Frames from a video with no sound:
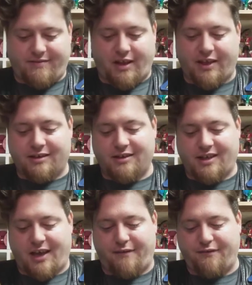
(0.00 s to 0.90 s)
Well, this is
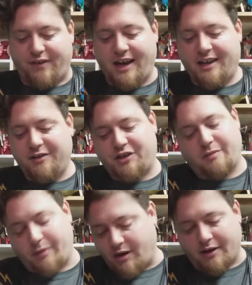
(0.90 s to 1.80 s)
the Fighting
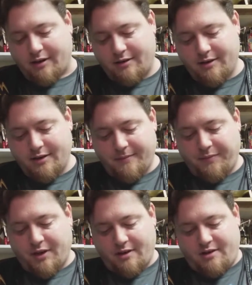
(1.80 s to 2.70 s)
Spirit
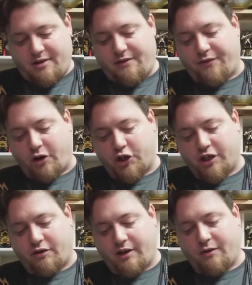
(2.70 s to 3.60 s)

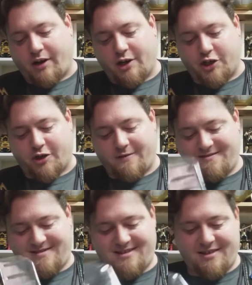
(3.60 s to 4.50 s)
version Green Ranger
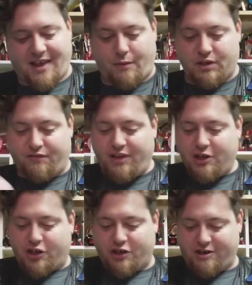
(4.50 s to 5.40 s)
that was
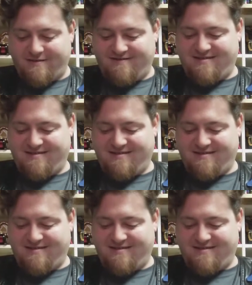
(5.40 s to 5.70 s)
featured